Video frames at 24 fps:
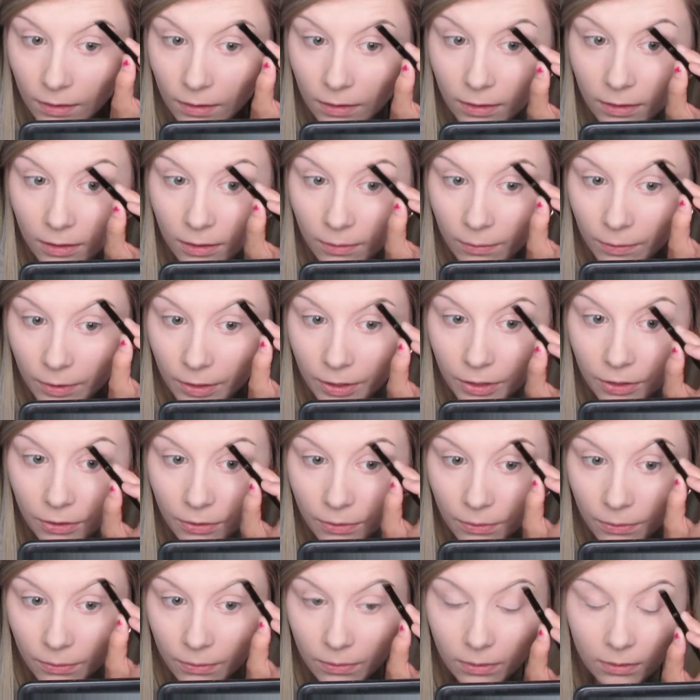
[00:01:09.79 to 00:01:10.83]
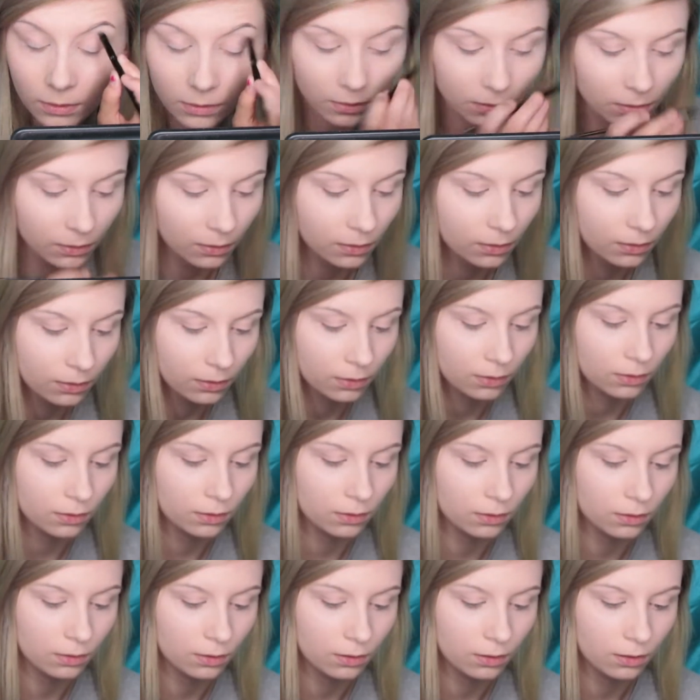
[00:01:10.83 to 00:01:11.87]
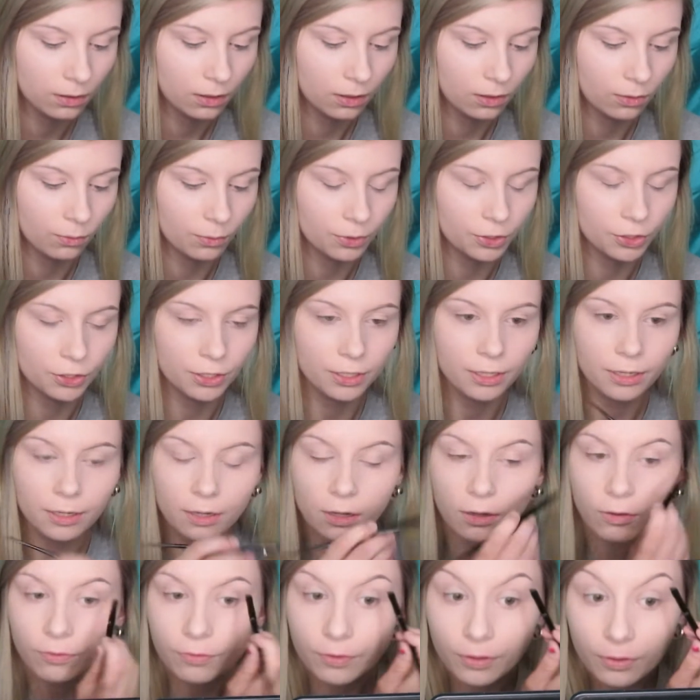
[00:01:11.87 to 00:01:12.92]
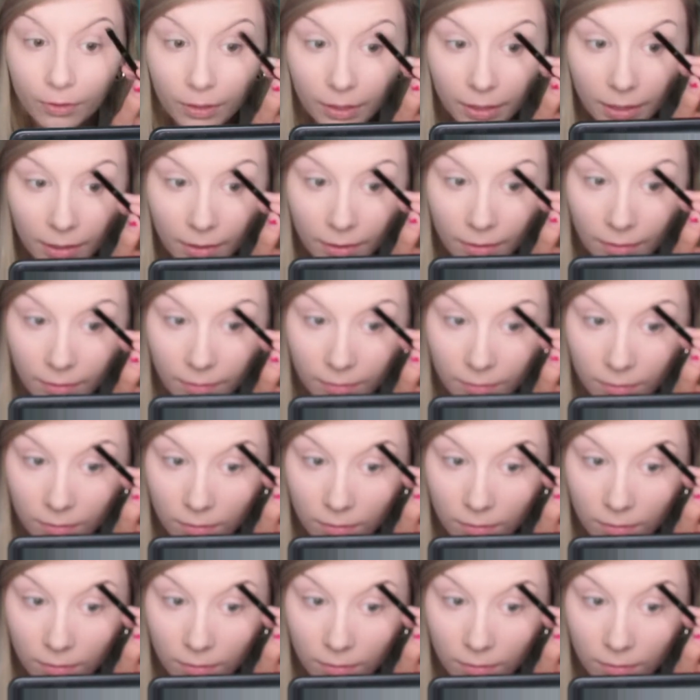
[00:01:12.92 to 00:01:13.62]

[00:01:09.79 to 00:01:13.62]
And when you get it all filled in,